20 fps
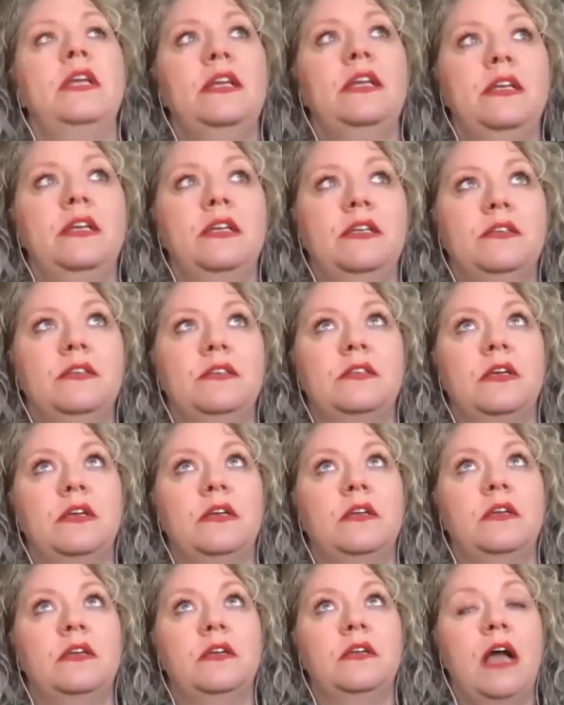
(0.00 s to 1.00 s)
is,
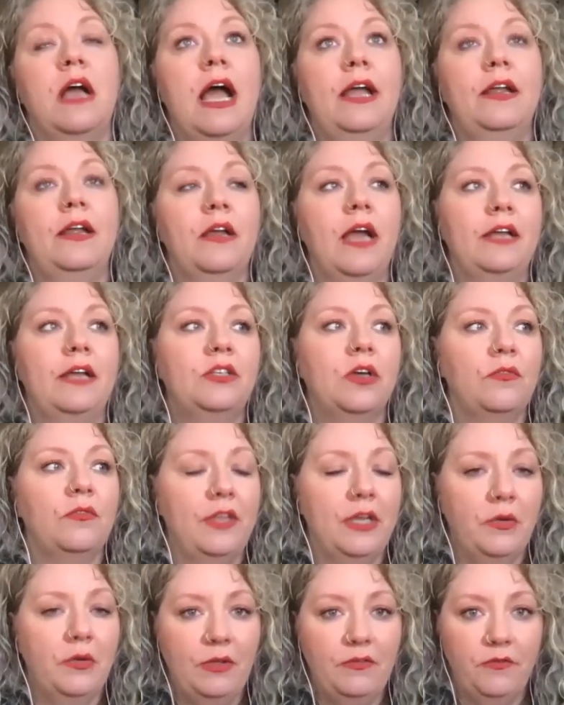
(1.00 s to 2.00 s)
I don't
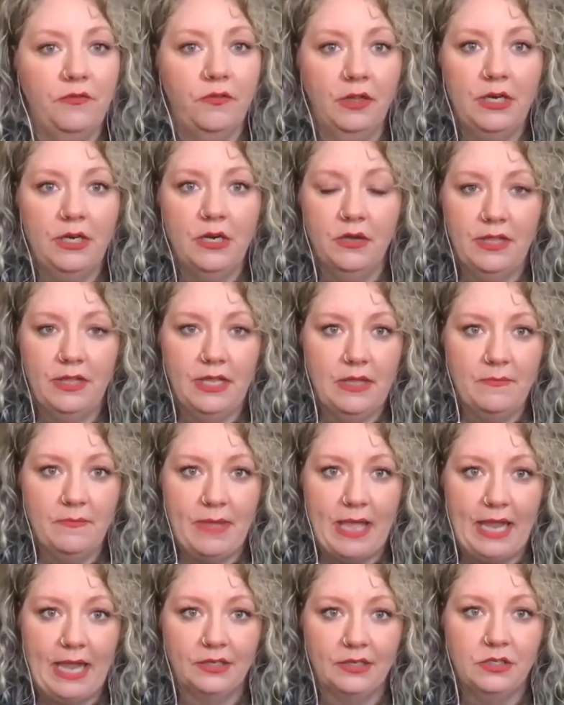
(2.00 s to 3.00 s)
think we fully know the
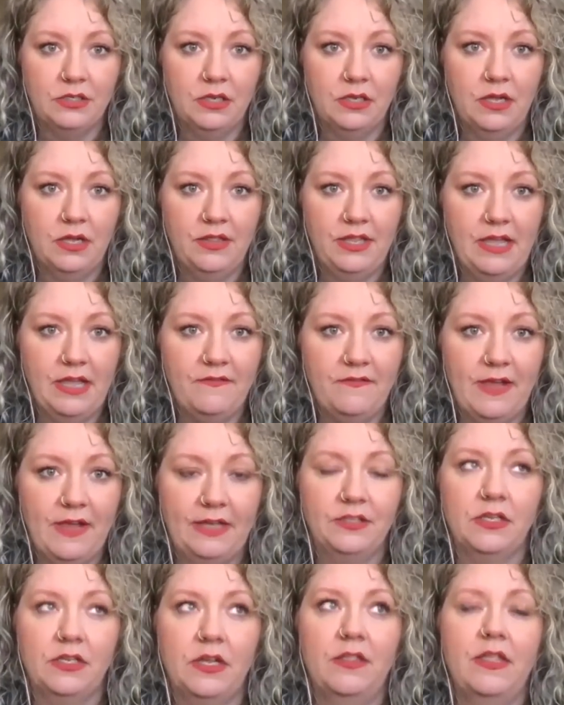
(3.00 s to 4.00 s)
impact, the
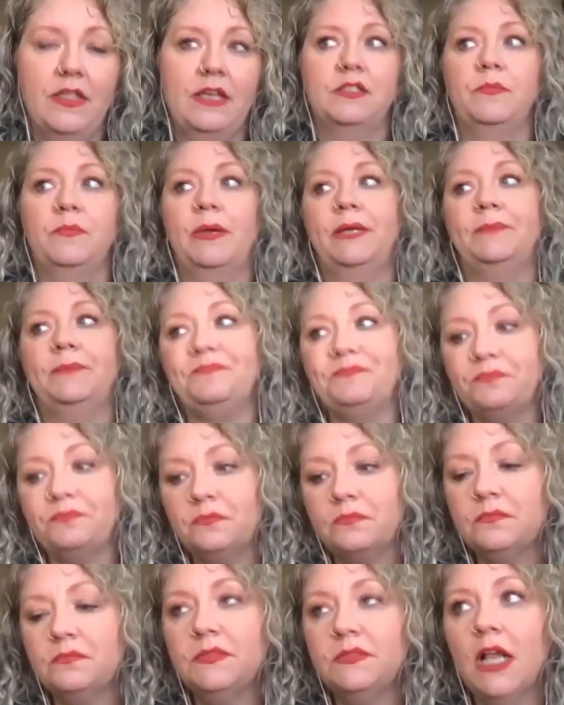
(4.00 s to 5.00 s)
effects on this, but
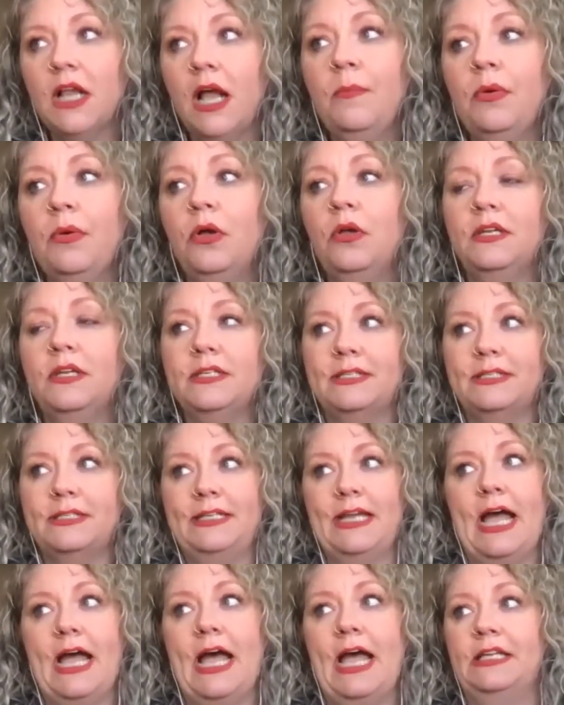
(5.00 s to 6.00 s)
I pulled a
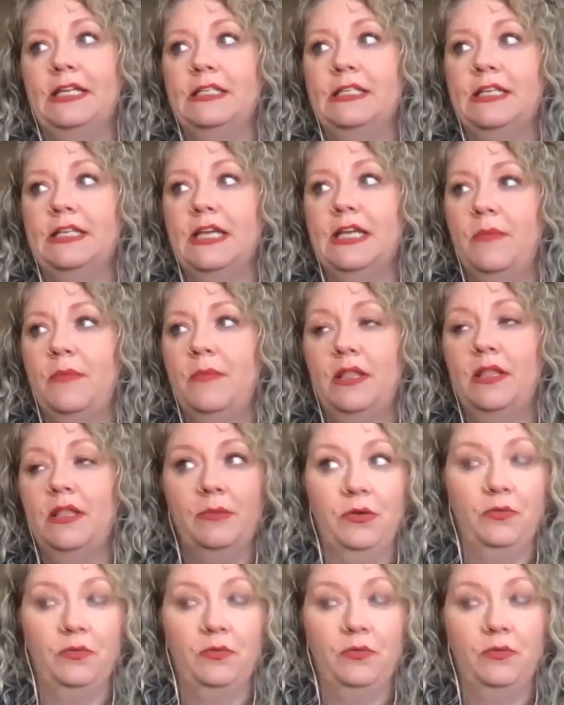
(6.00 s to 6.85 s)
stat and let me